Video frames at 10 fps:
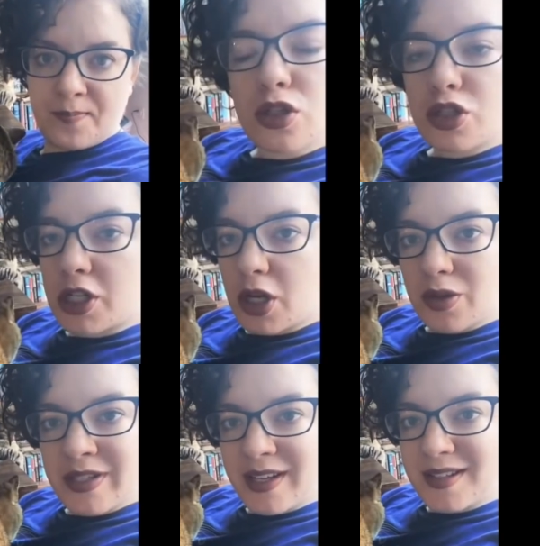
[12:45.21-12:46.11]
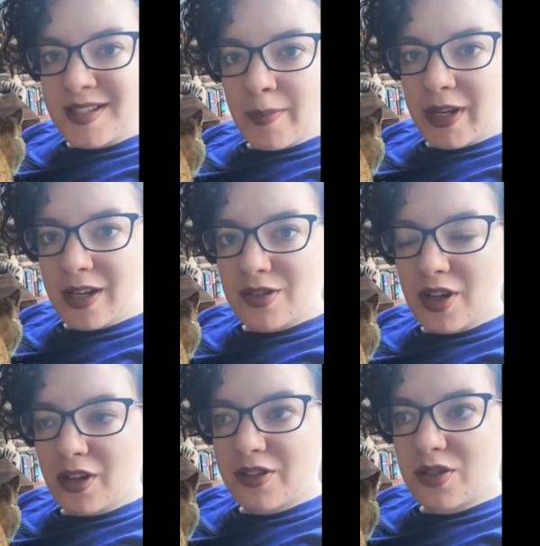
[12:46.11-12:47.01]
she goes and gets summoning
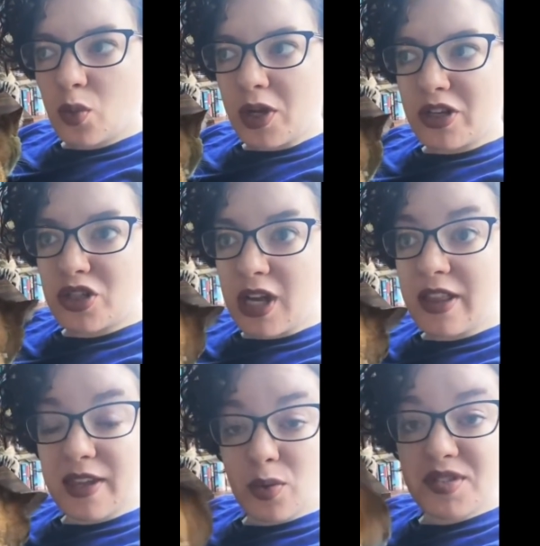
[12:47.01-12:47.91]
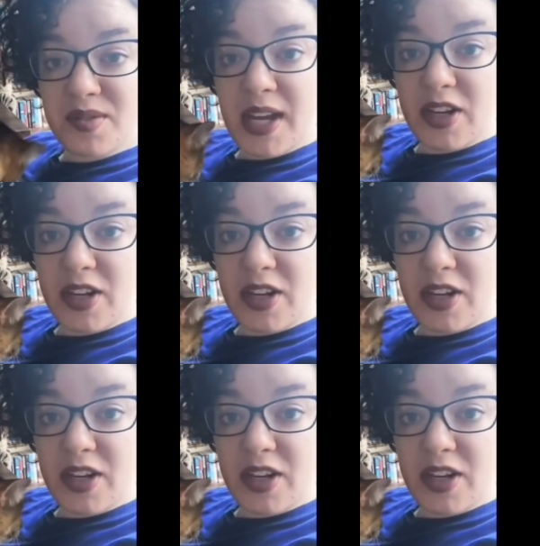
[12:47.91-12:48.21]
salts, which I think was kind of